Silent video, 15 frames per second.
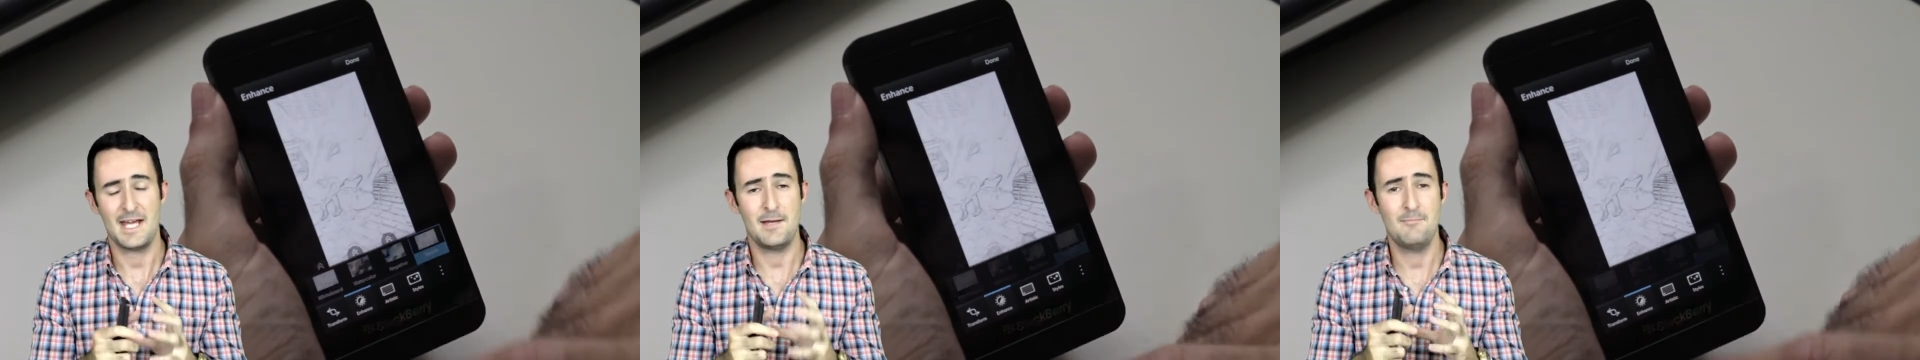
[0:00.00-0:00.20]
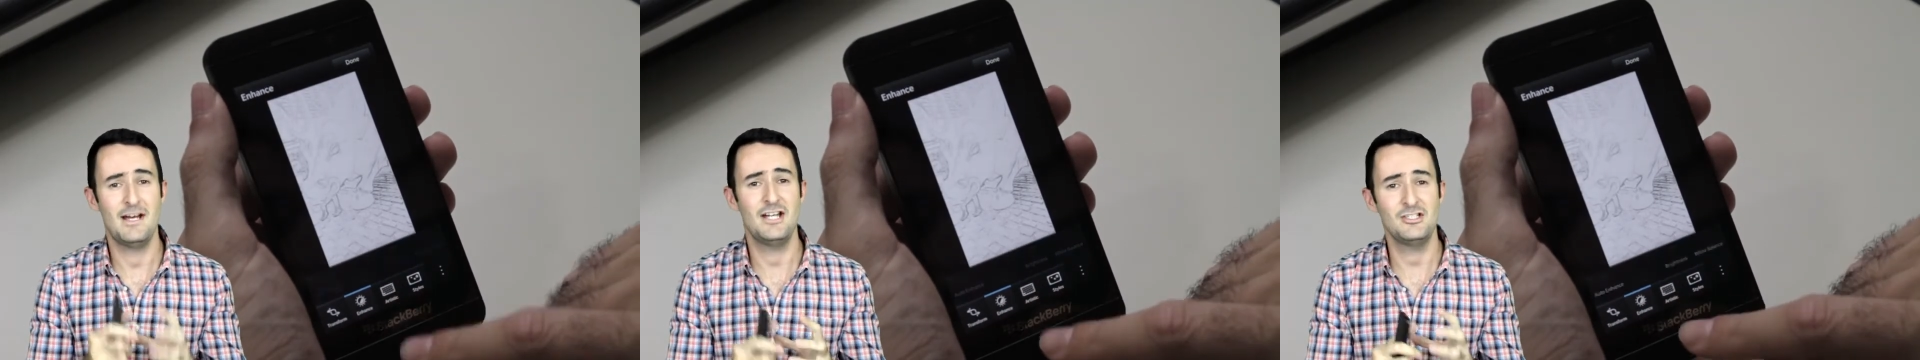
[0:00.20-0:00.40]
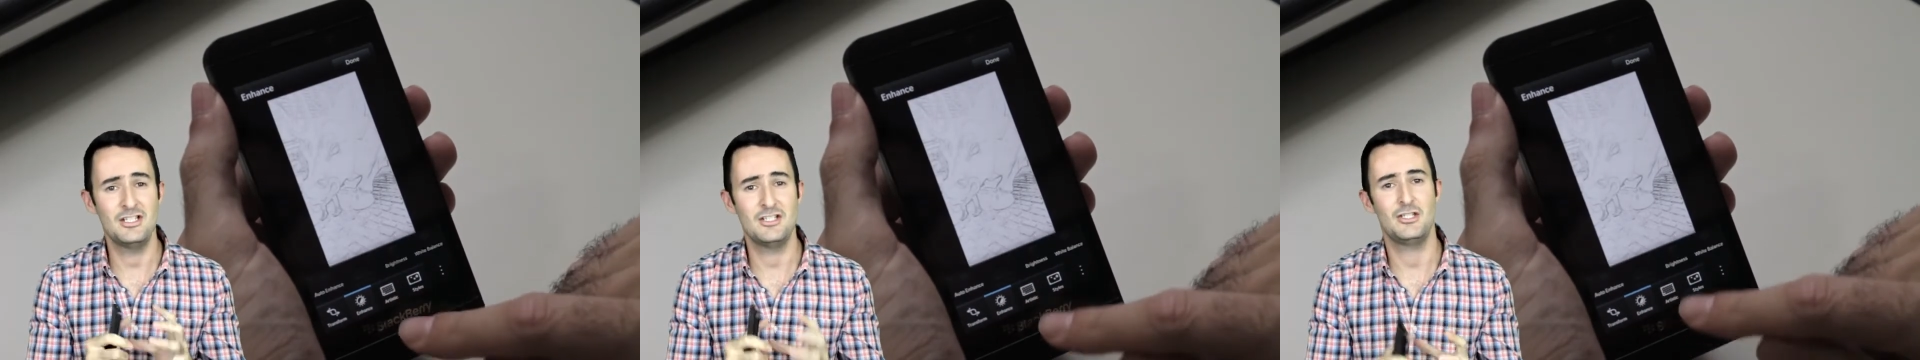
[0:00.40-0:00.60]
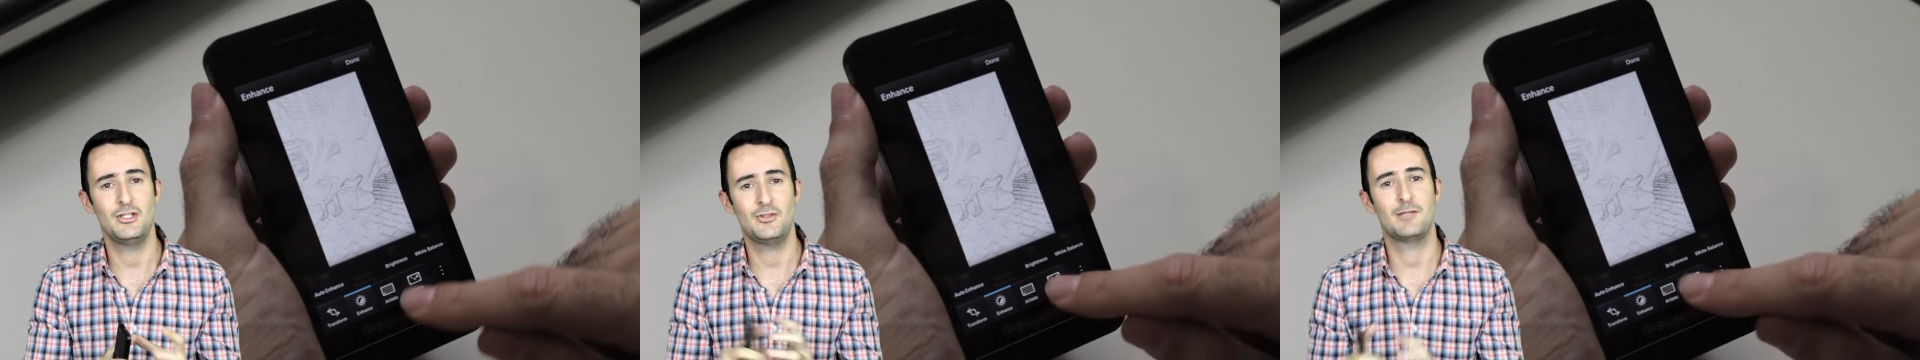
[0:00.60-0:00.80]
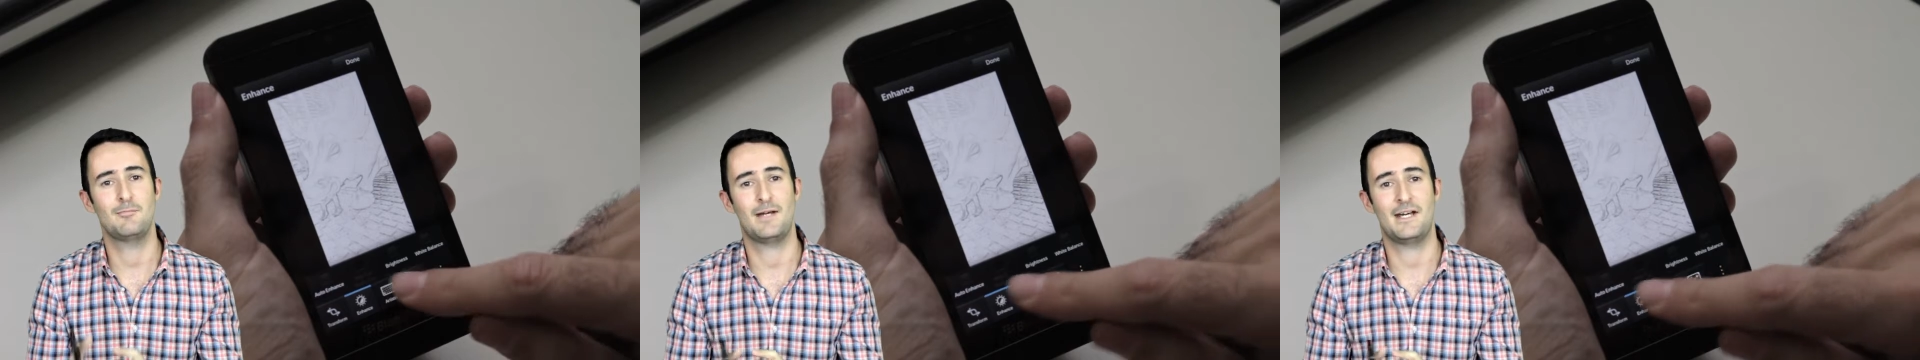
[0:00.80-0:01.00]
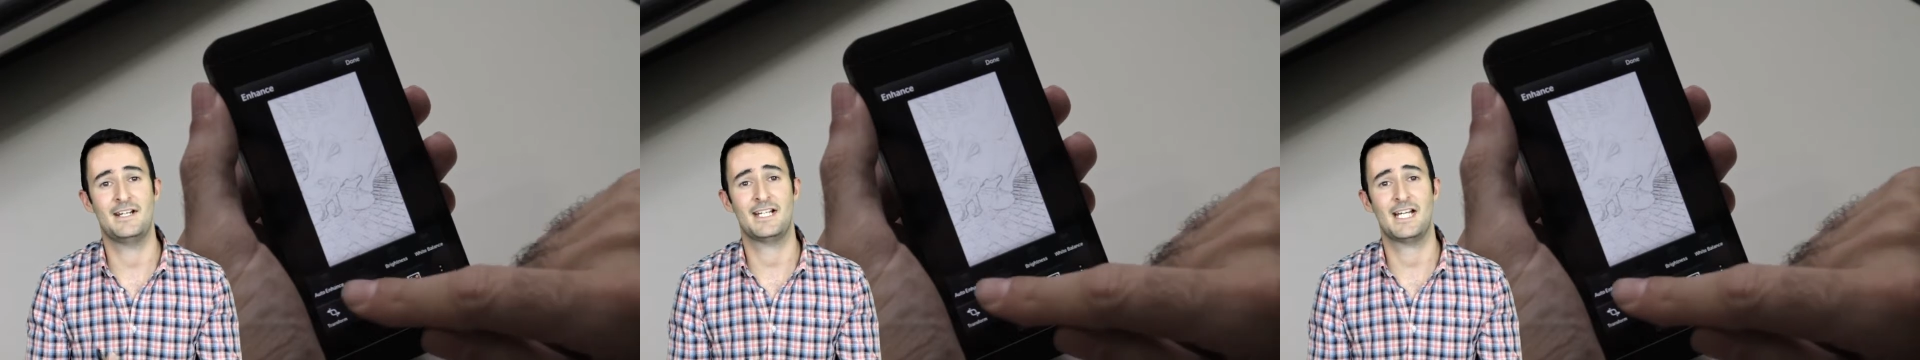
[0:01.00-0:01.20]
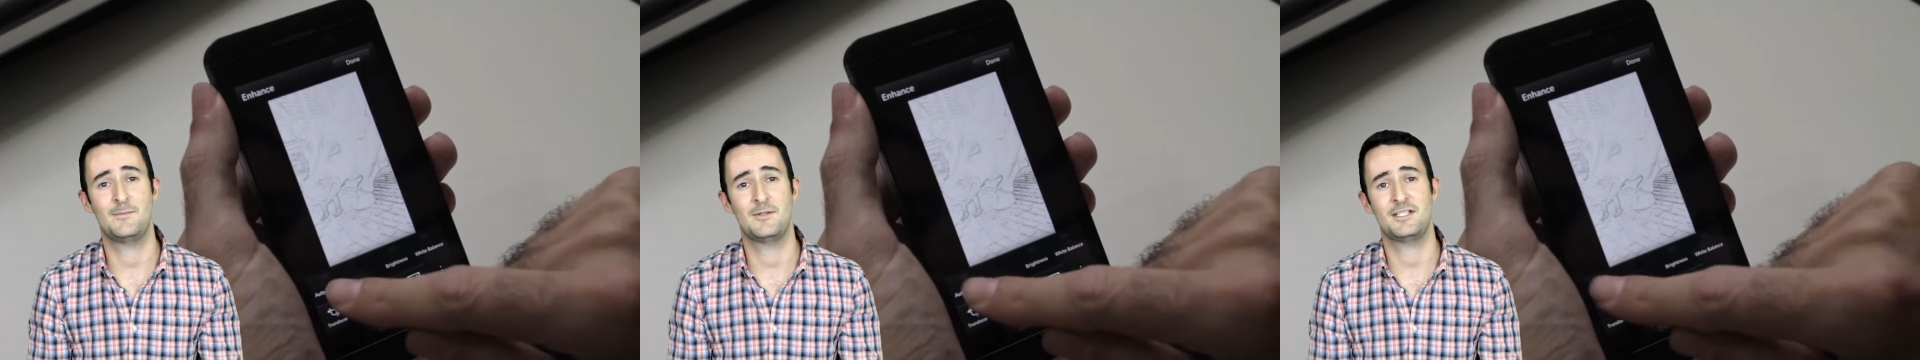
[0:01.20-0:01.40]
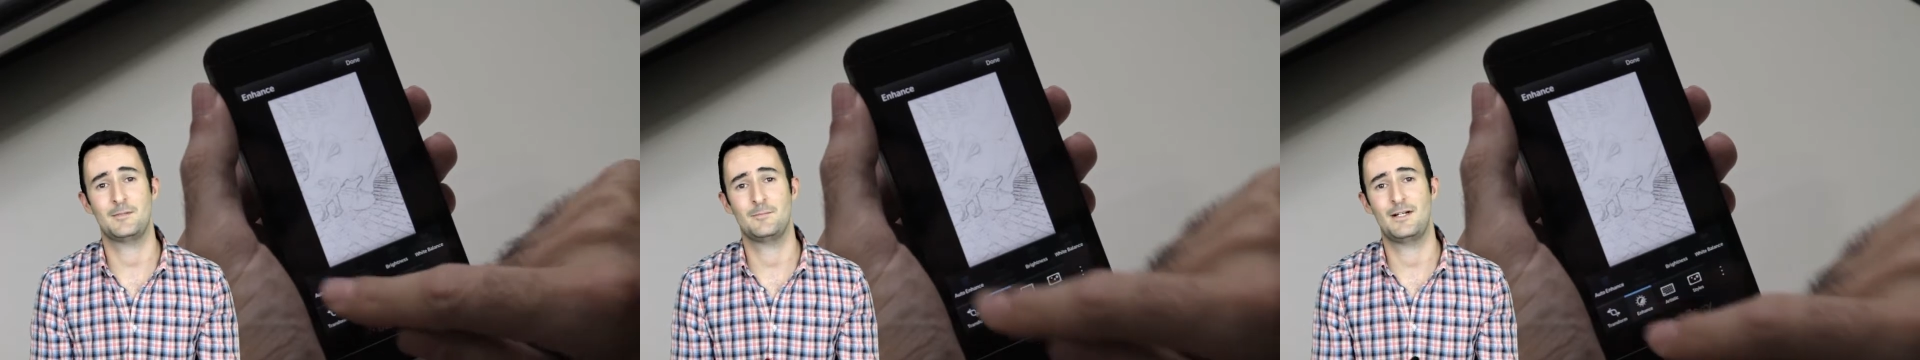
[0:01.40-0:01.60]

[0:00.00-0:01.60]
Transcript: Imagine a new competitor coming to the